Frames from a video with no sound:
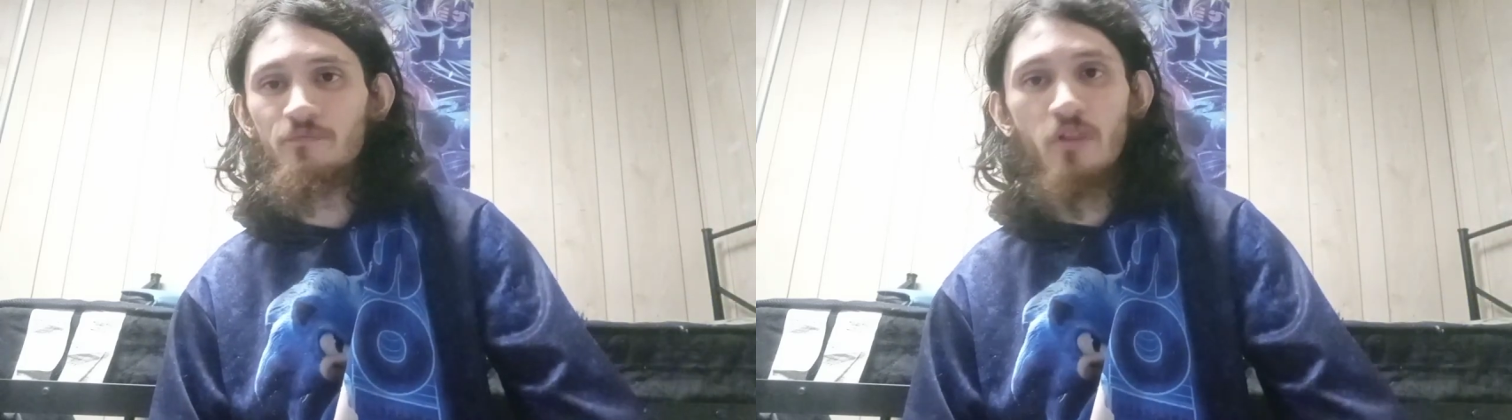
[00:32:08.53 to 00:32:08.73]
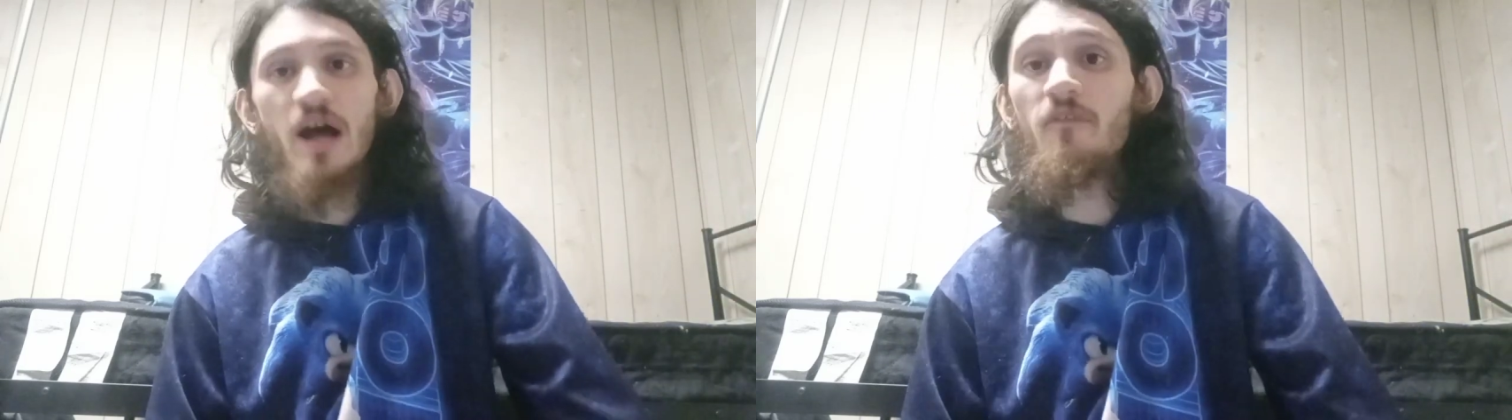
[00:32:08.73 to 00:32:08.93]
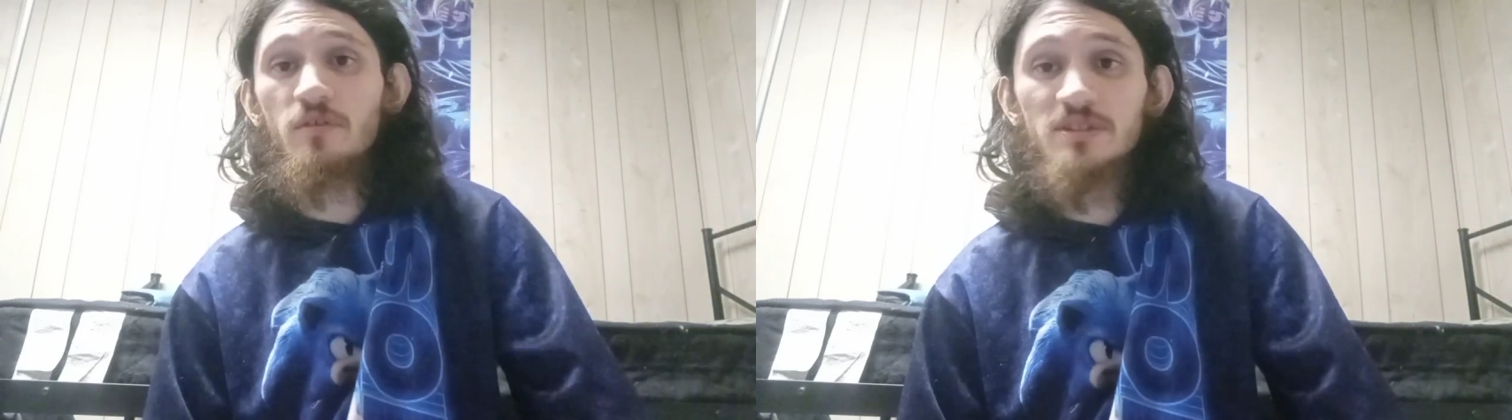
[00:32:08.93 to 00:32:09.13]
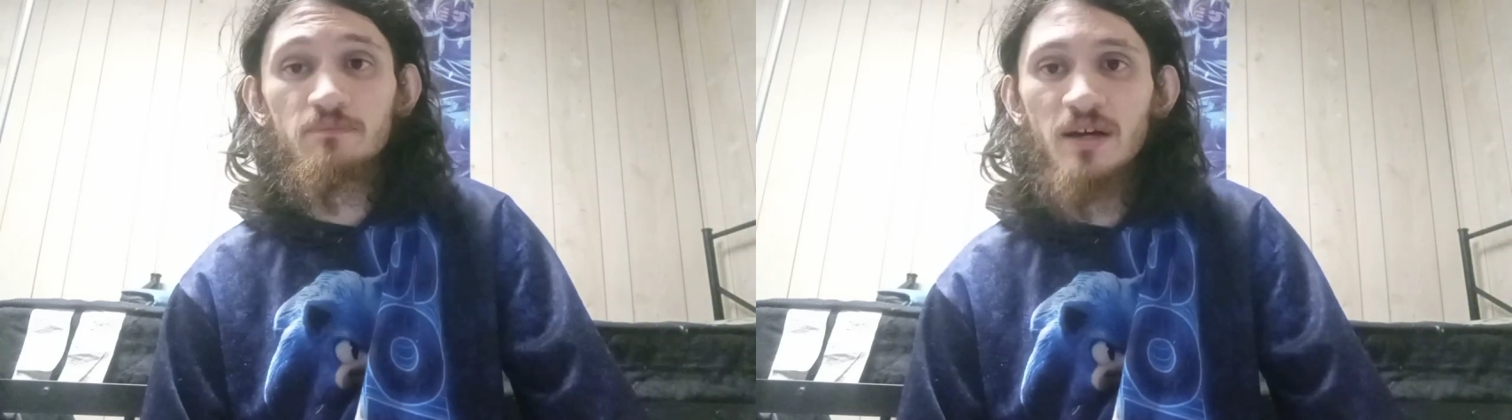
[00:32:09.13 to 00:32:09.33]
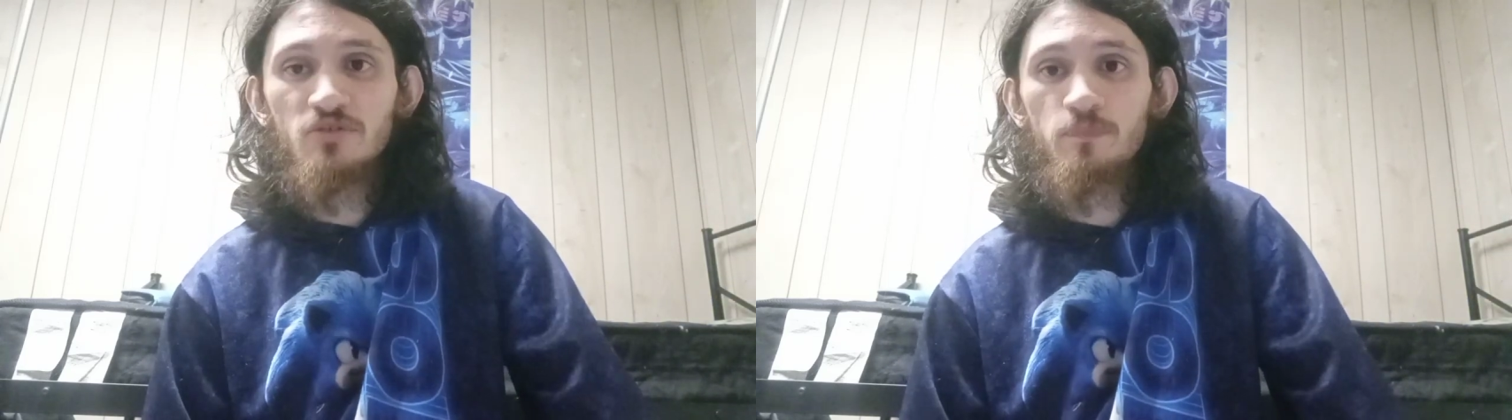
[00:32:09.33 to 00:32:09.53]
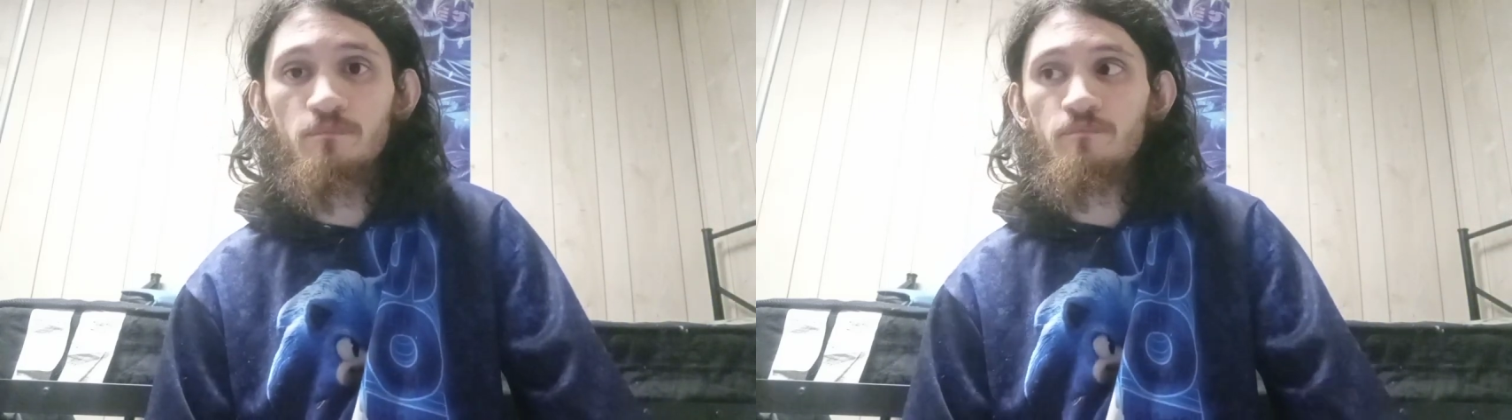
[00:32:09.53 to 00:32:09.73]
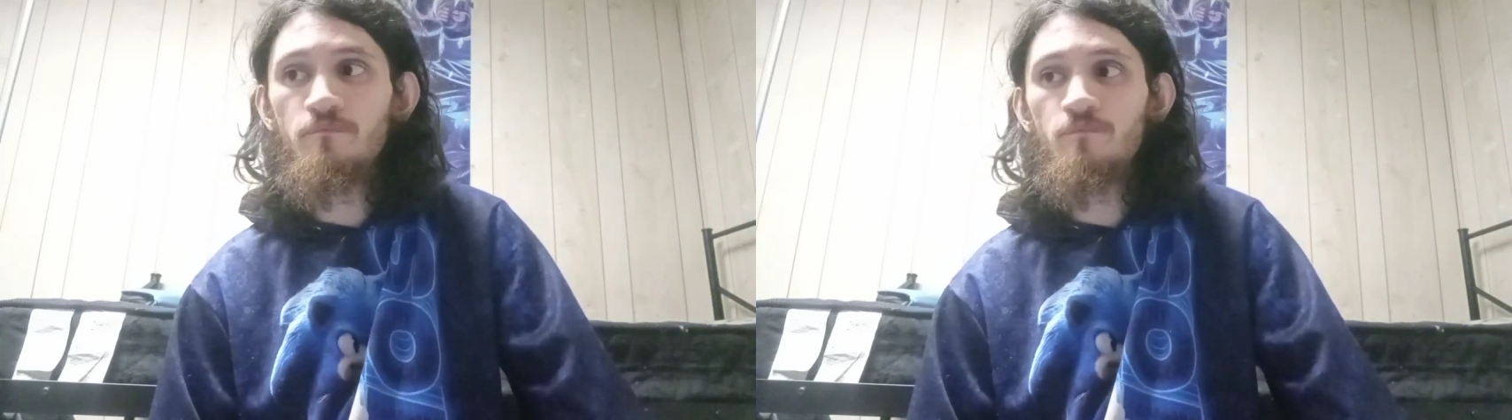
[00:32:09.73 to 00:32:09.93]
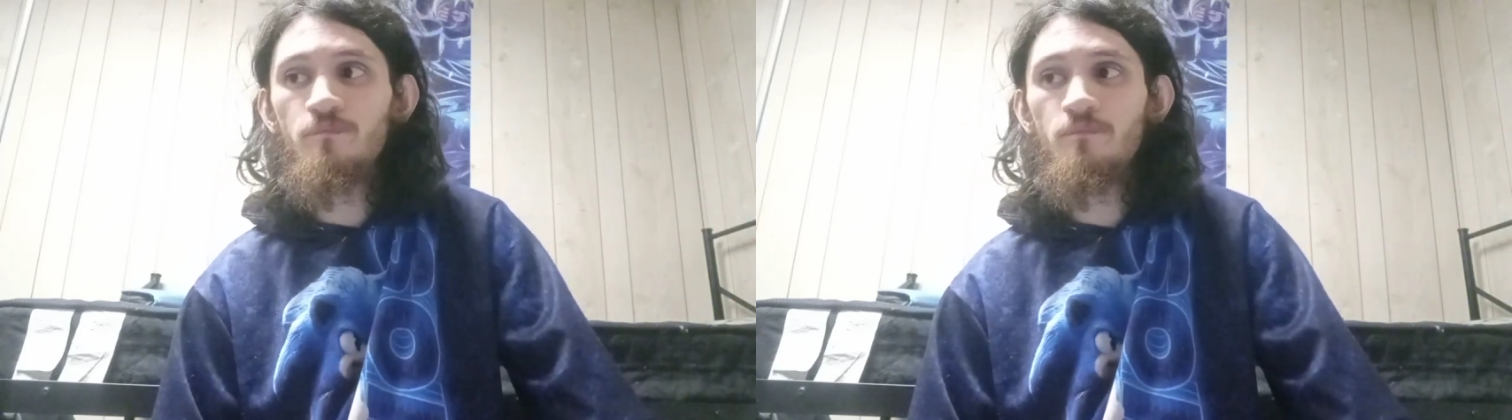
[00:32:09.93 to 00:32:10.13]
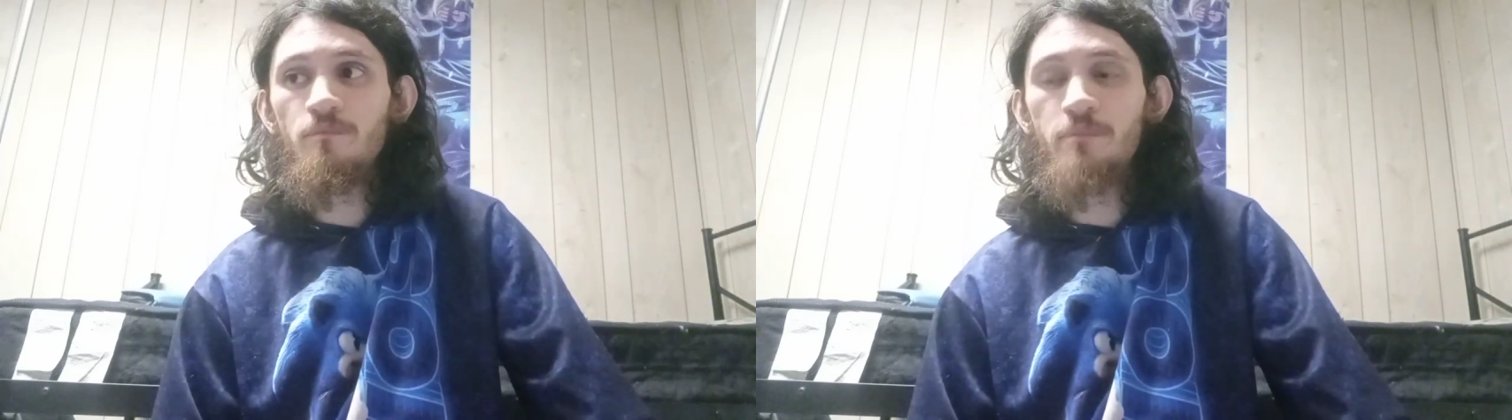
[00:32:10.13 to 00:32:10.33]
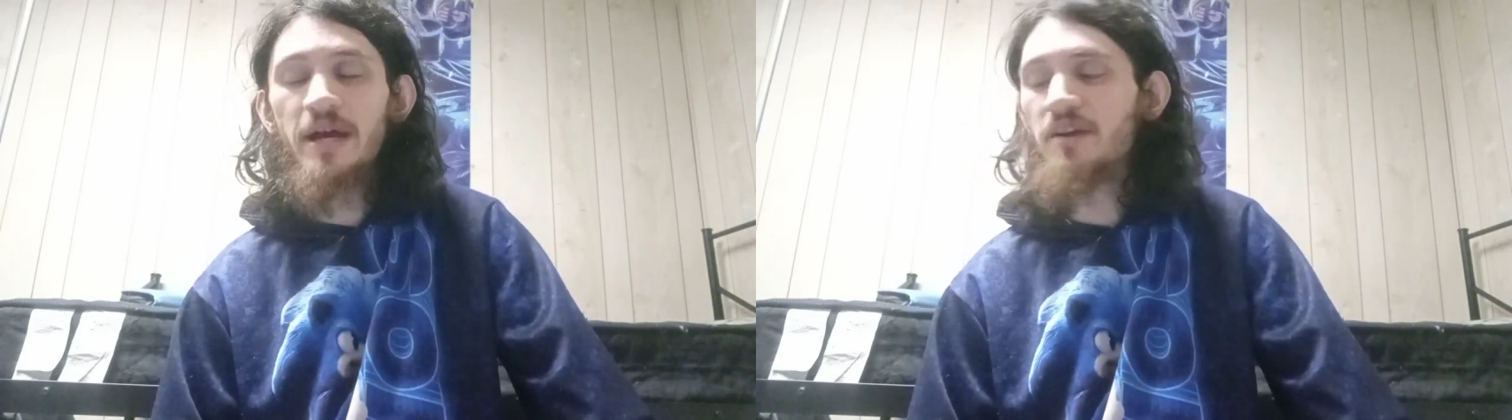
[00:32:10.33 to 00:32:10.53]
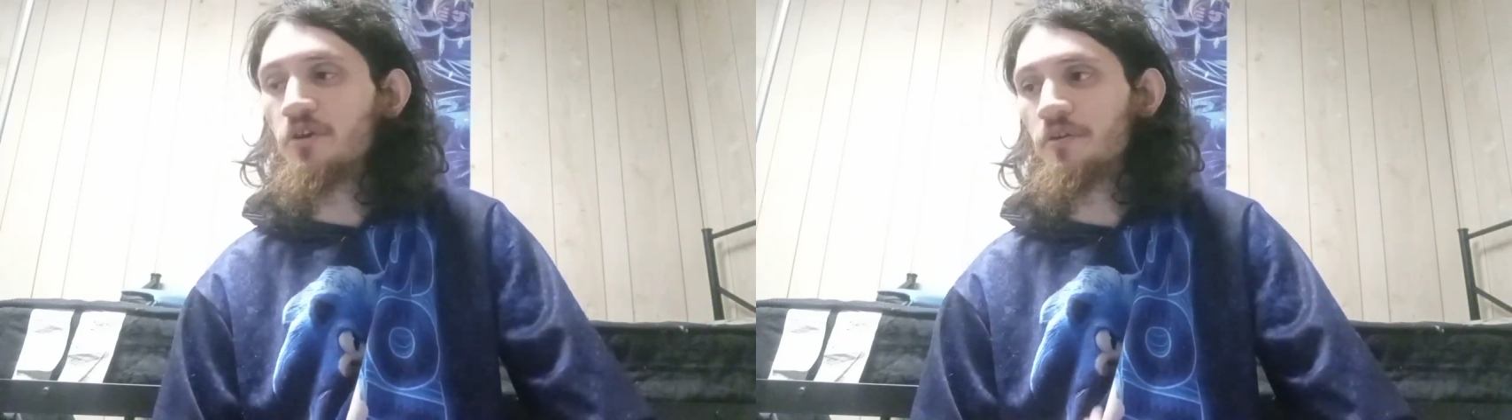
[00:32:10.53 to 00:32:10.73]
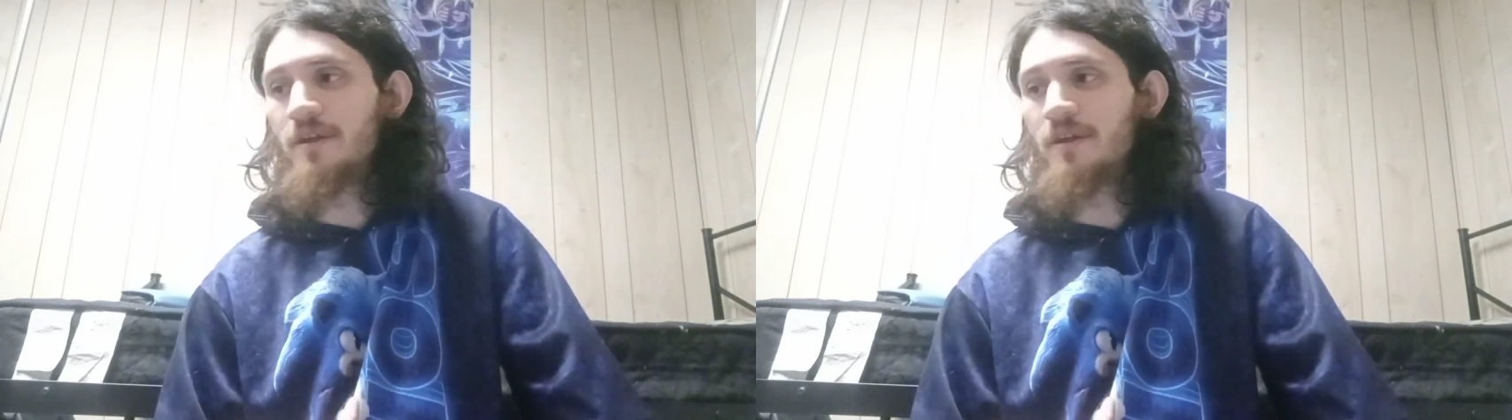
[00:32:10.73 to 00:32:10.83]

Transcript: levels much better